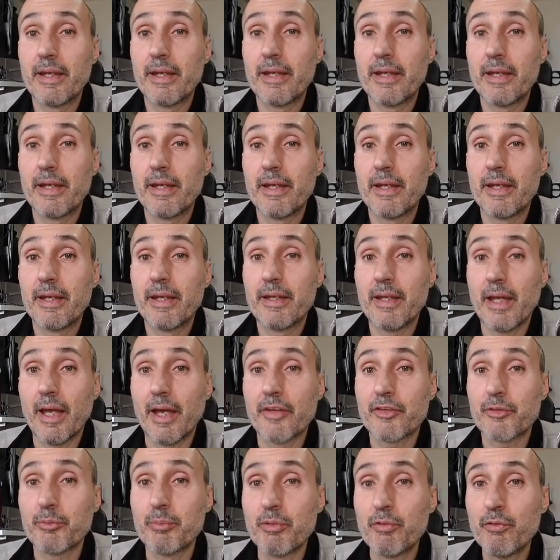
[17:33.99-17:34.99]
Then,
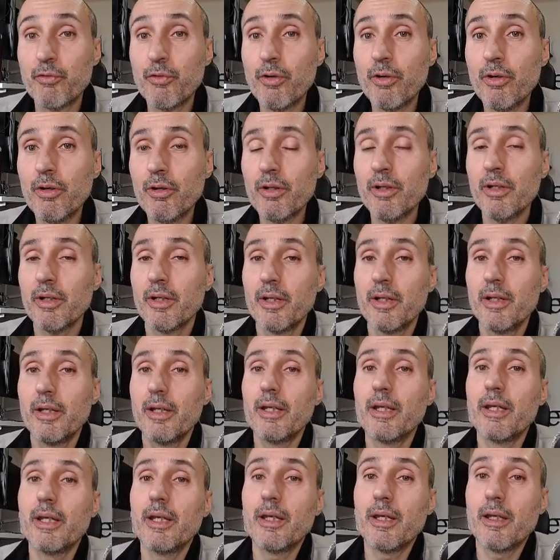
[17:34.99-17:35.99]
as before,
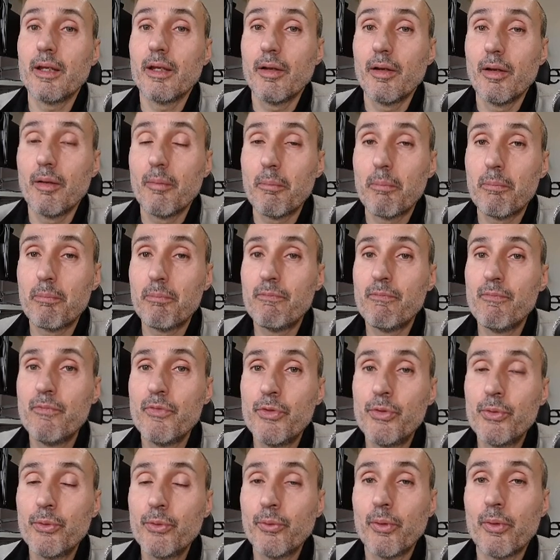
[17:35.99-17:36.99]
it
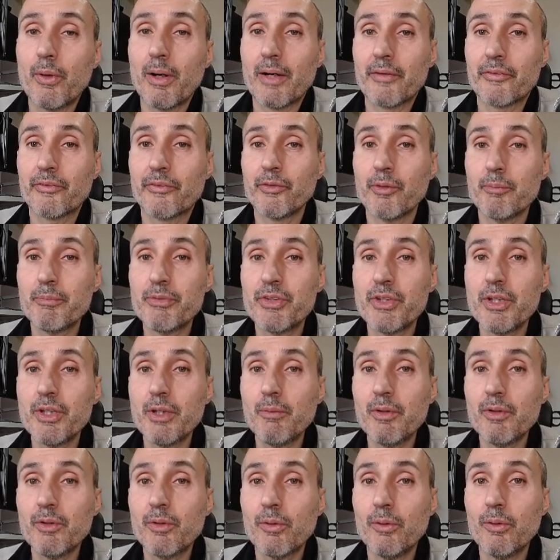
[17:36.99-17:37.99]
do a
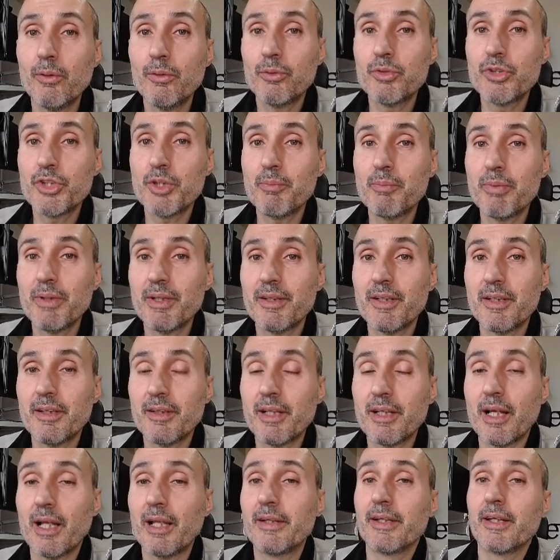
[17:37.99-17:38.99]
subsequent call to GPT
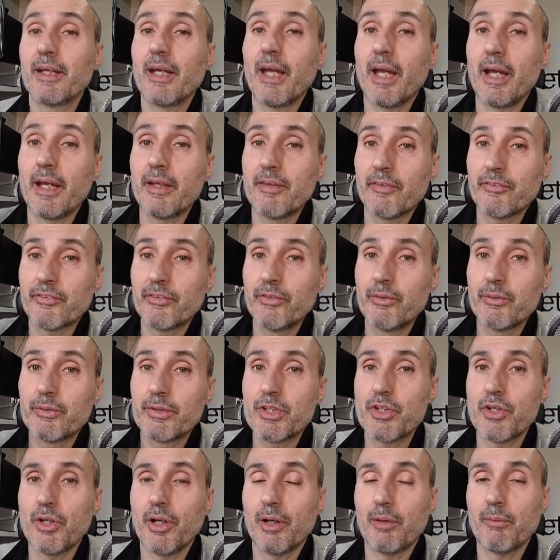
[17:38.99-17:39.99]
telling, hey, that's the
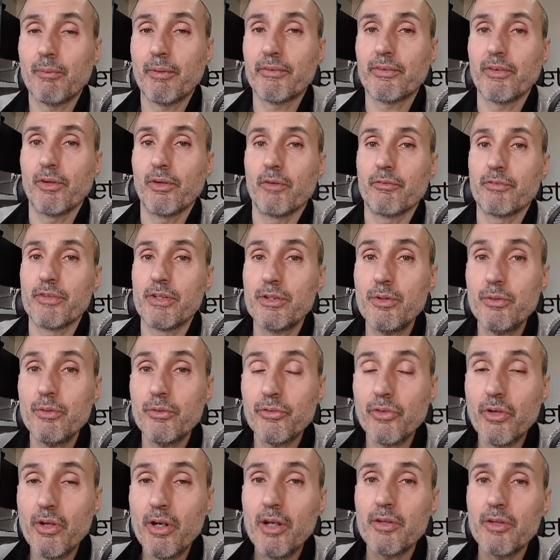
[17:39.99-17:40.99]
original question of the
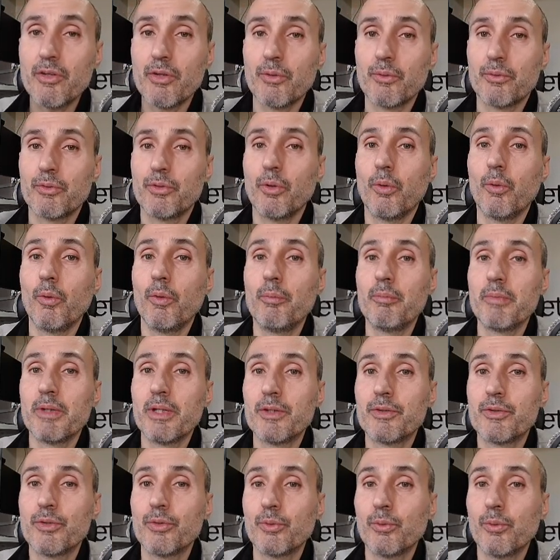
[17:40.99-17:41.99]
user. You told
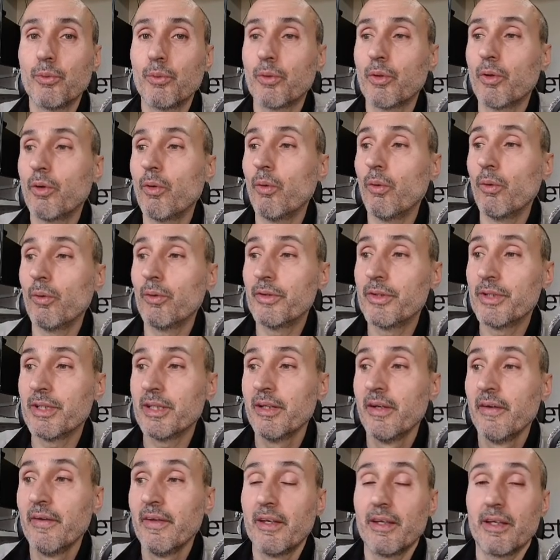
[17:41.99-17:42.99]
me to call
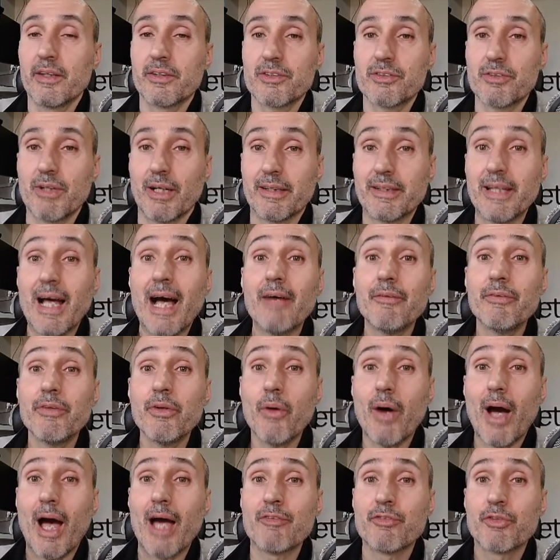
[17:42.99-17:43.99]
the extract
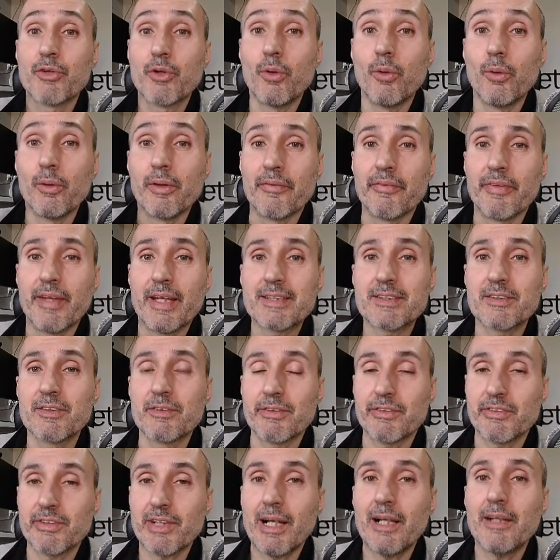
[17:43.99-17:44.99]
audio. I've called, and that's the
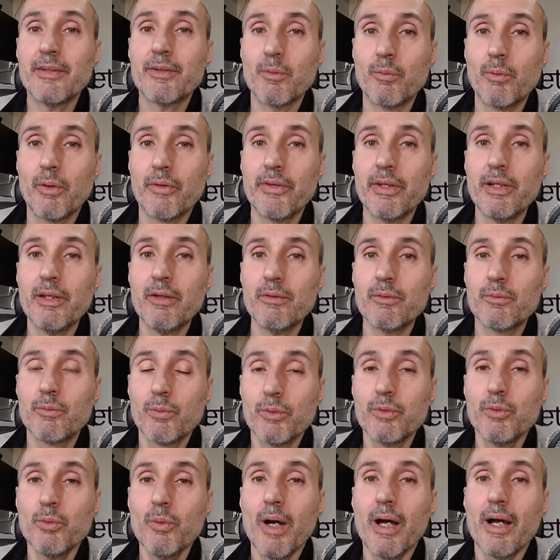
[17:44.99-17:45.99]
result. What
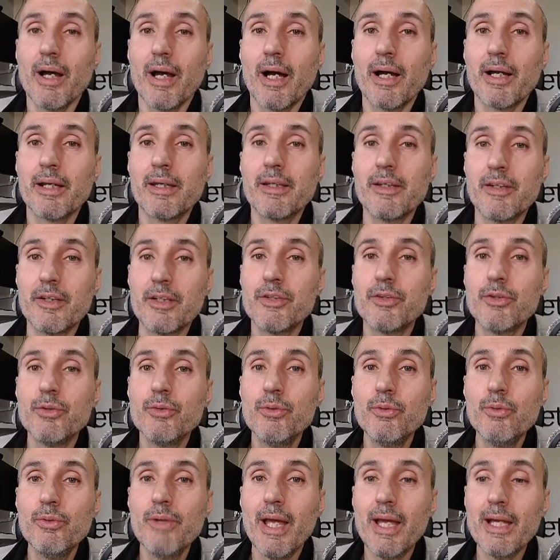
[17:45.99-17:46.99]
do I need to
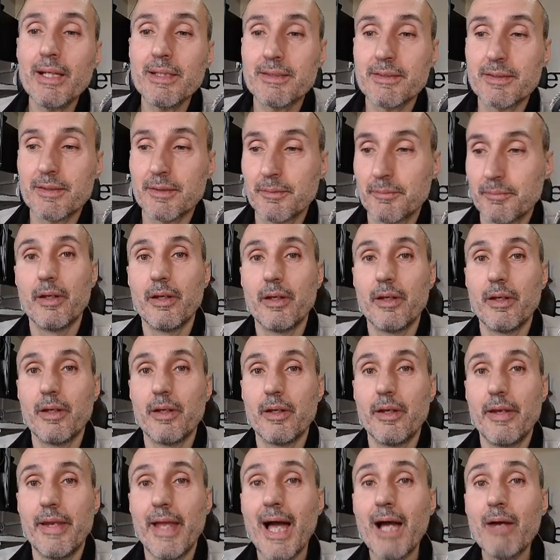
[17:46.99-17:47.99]
do next?
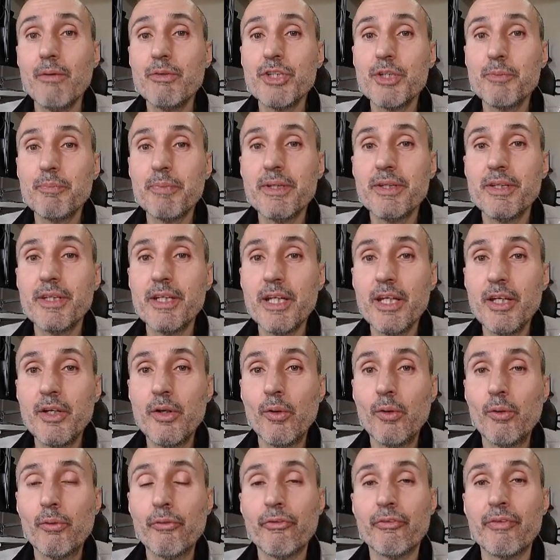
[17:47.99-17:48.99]
Now GPT
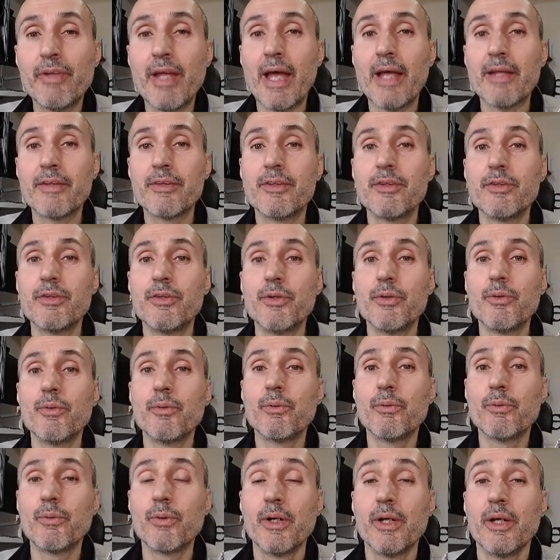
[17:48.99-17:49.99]
knows that
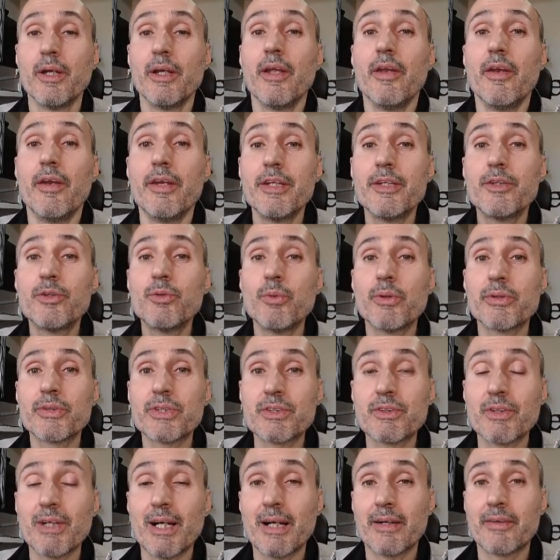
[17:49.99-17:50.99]
you need to
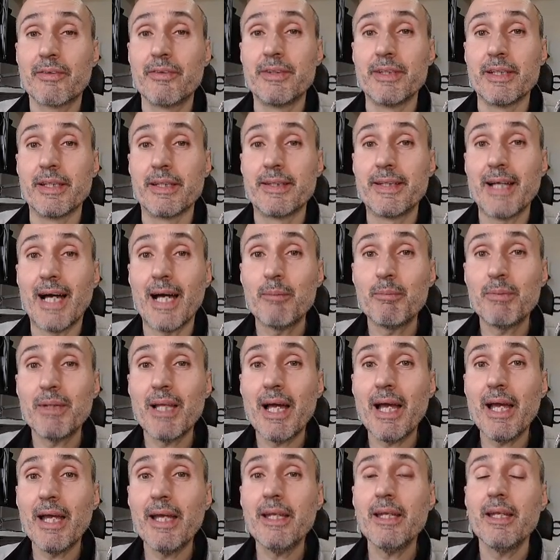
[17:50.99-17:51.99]
extract the
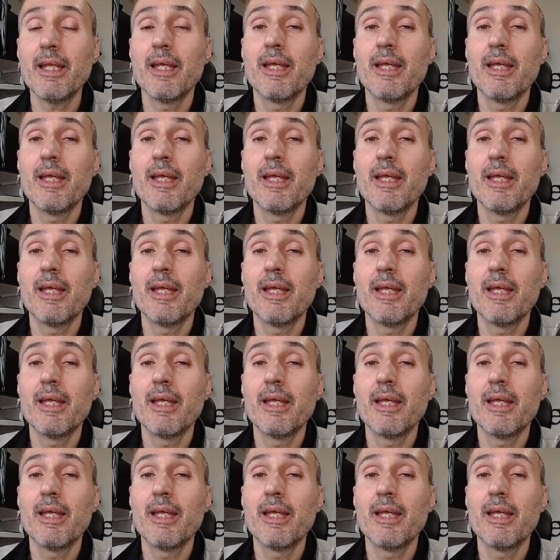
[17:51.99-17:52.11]
timeline